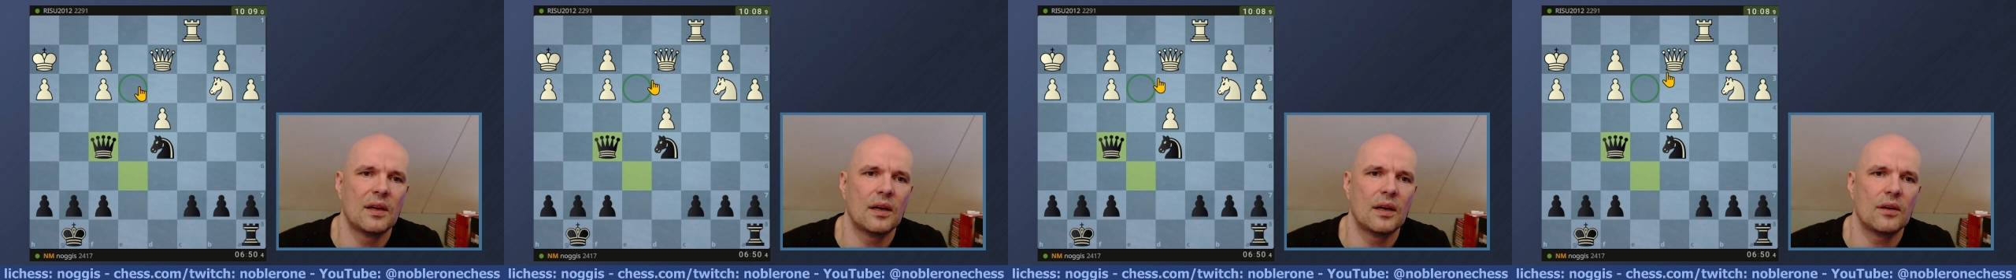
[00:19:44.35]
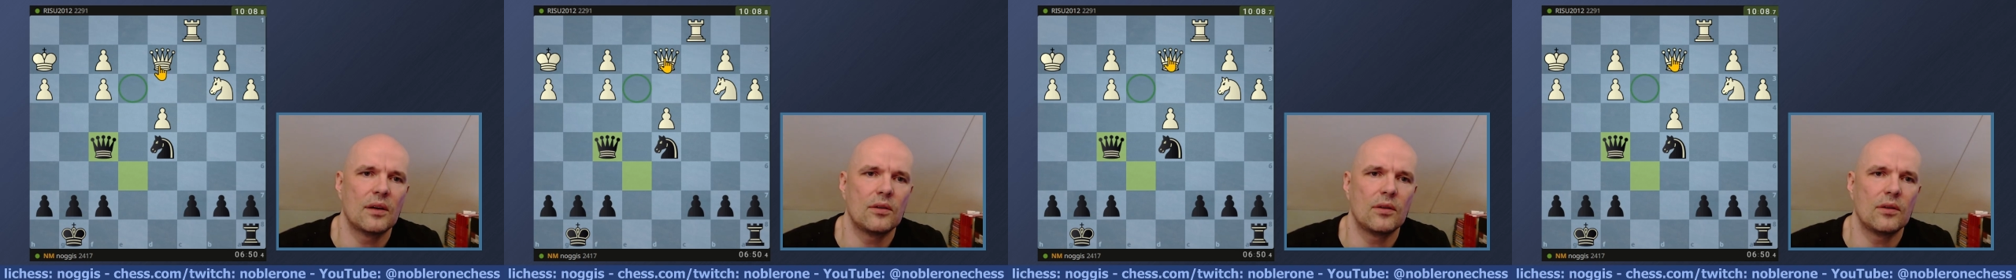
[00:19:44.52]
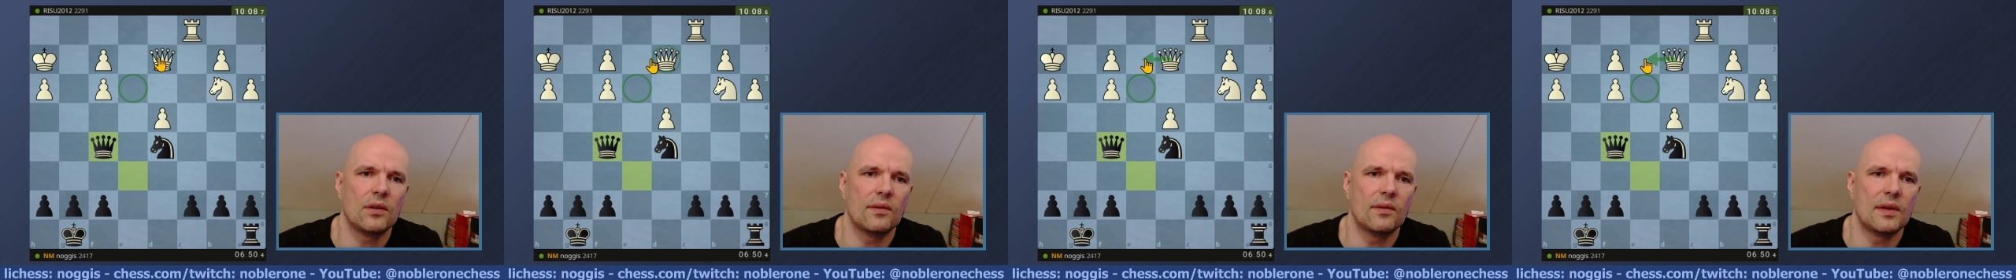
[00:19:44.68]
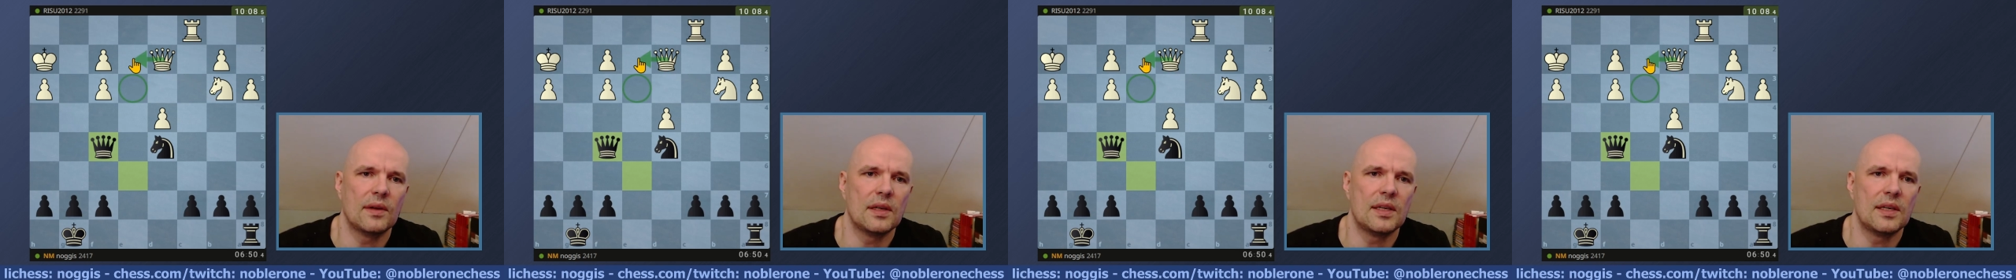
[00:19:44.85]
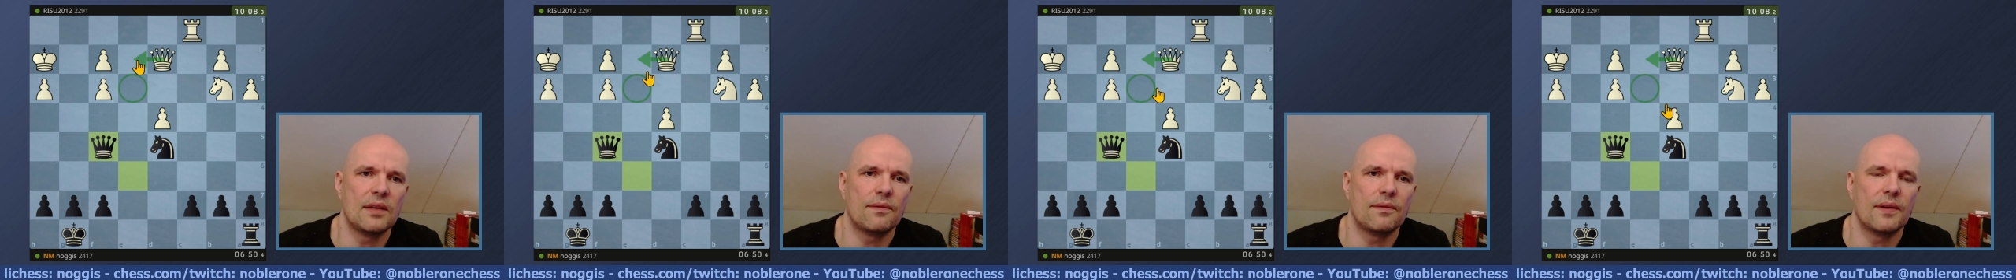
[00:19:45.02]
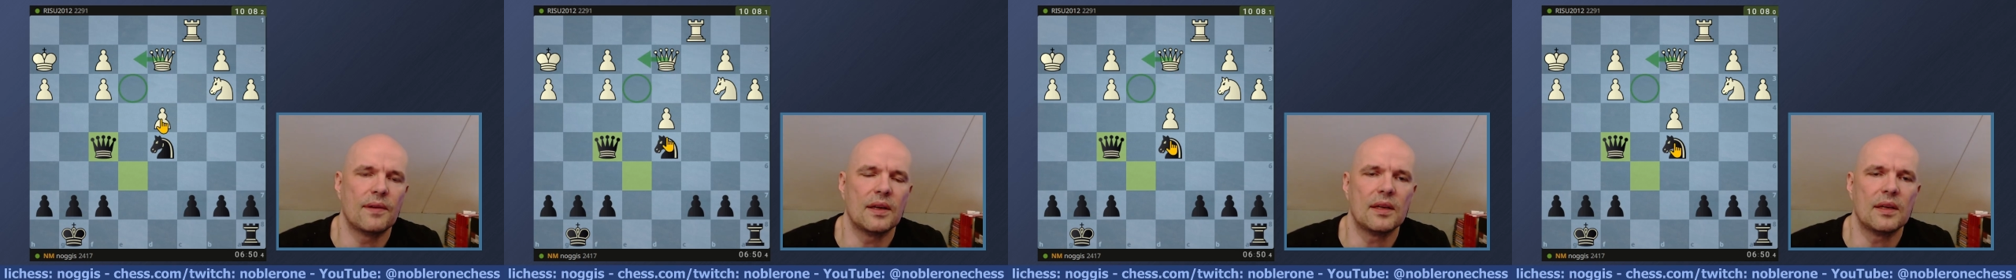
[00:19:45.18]
How do you even
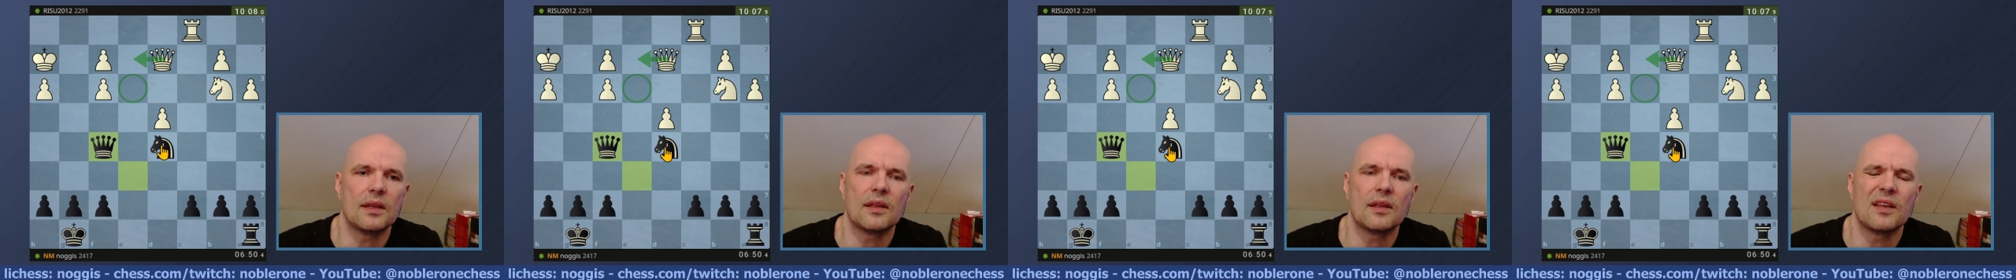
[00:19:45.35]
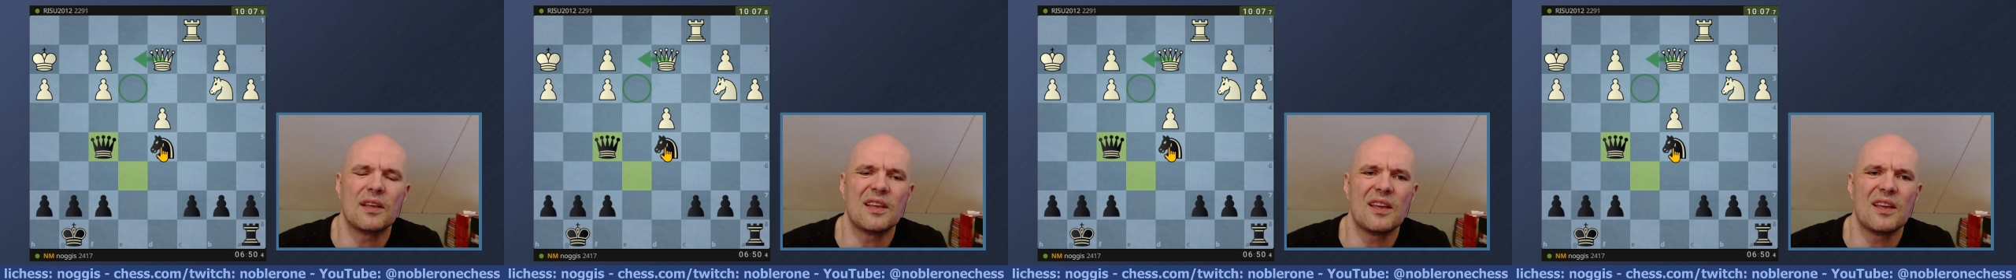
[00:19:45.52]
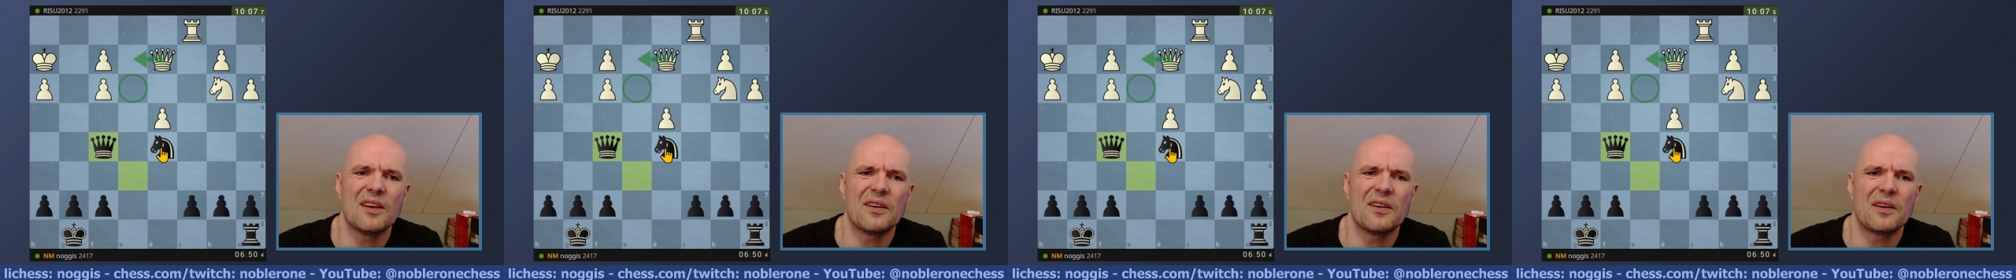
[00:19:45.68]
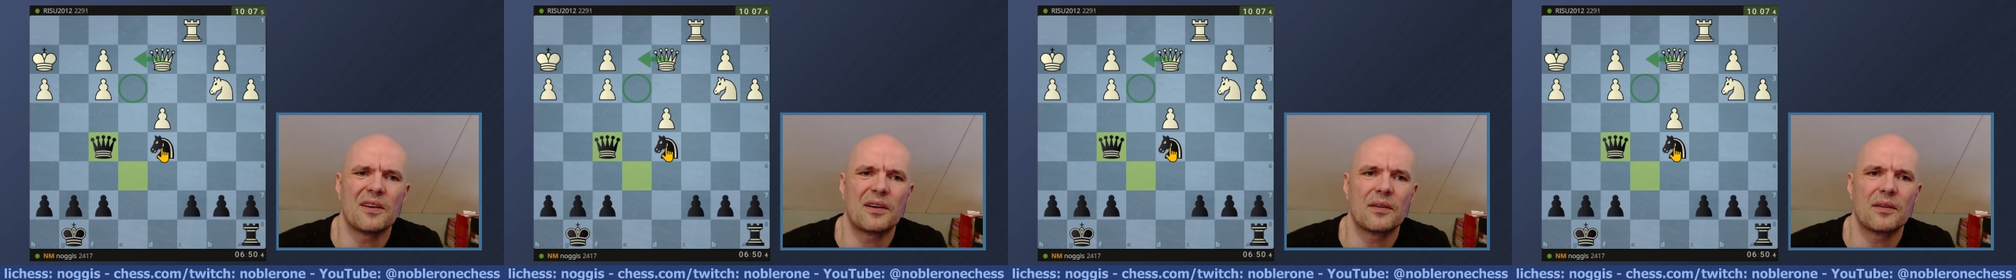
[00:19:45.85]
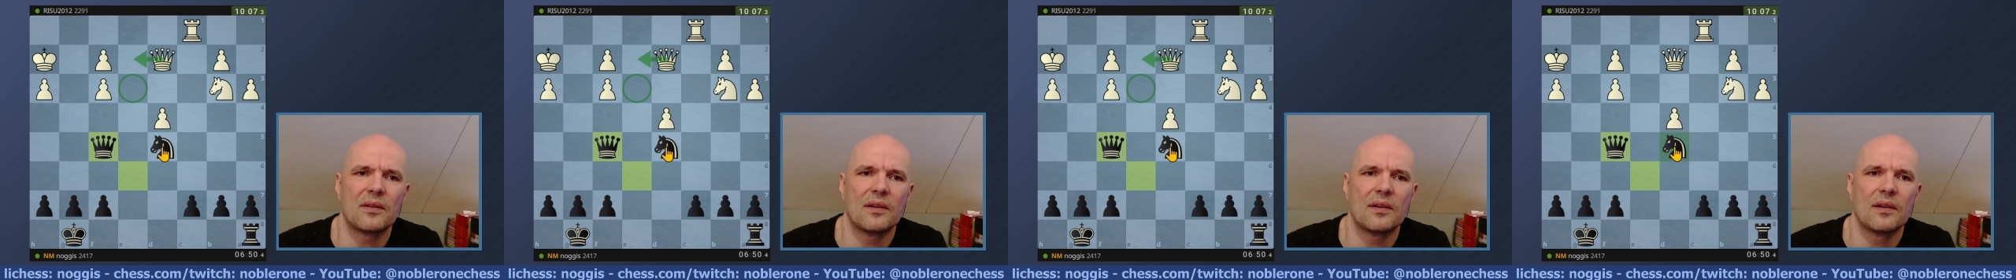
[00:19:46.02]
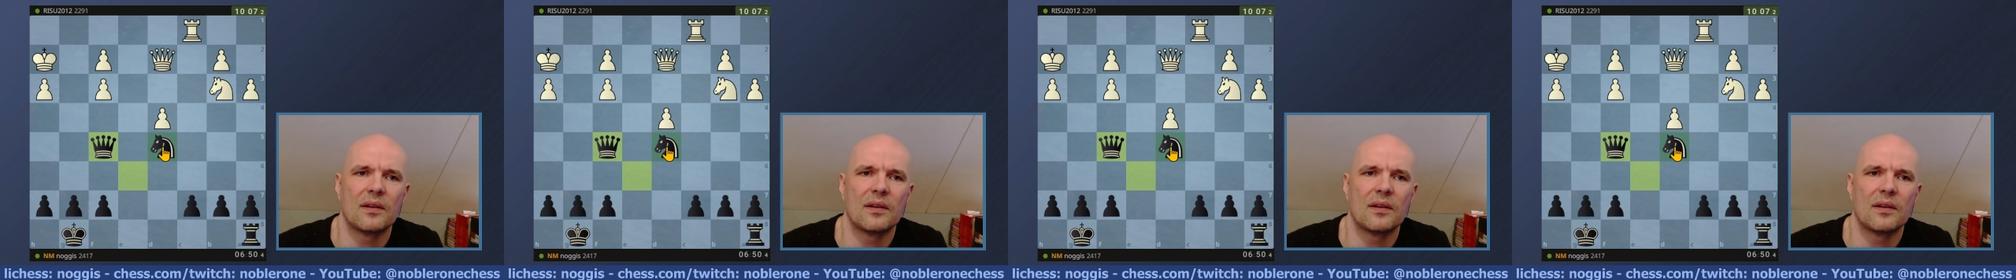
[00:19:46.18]
defend it here?